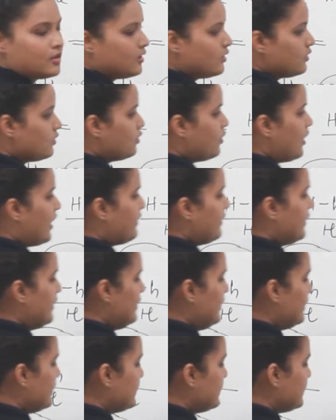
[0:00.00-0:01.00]
so I
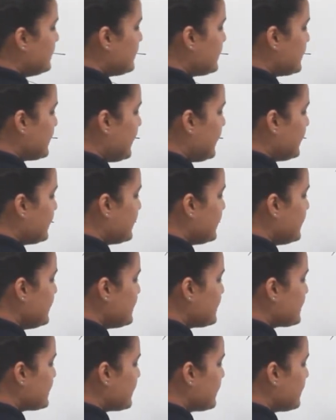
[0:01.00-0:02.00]
will take
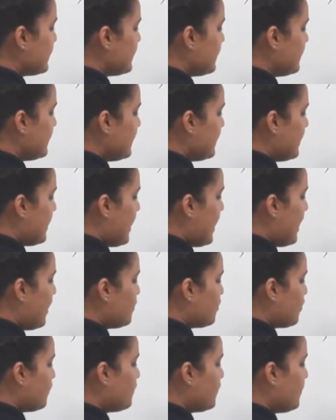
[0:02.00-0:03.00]
this
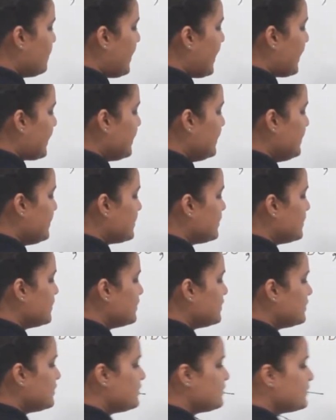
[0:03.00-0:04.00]
out of the bracket.
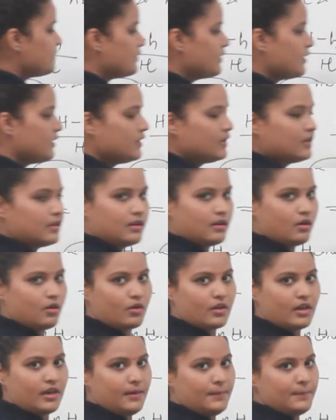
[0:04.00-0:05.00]

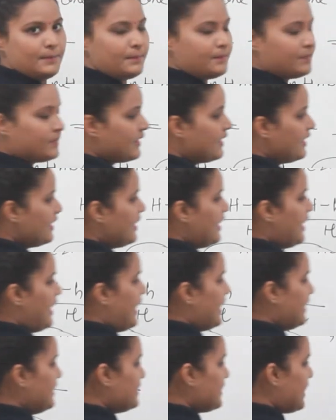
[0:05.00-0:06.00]
Okay,
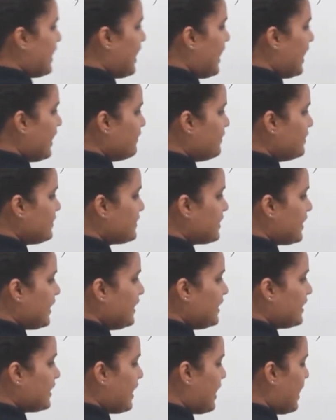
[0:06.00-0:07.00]
and I will
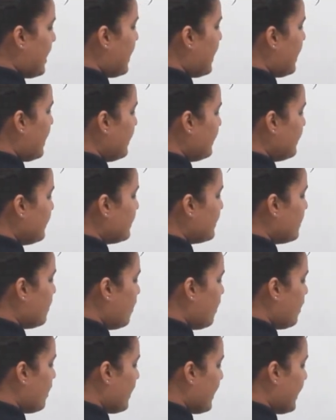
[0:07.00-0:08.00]
take r
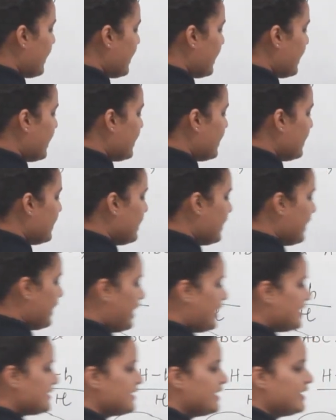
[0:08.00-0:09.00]

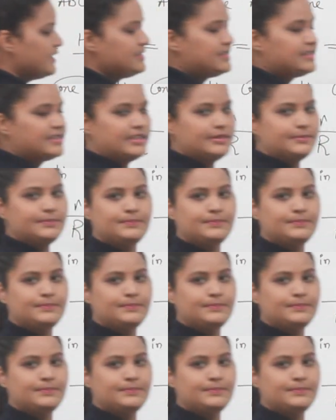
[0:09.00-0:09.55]
as a LCM.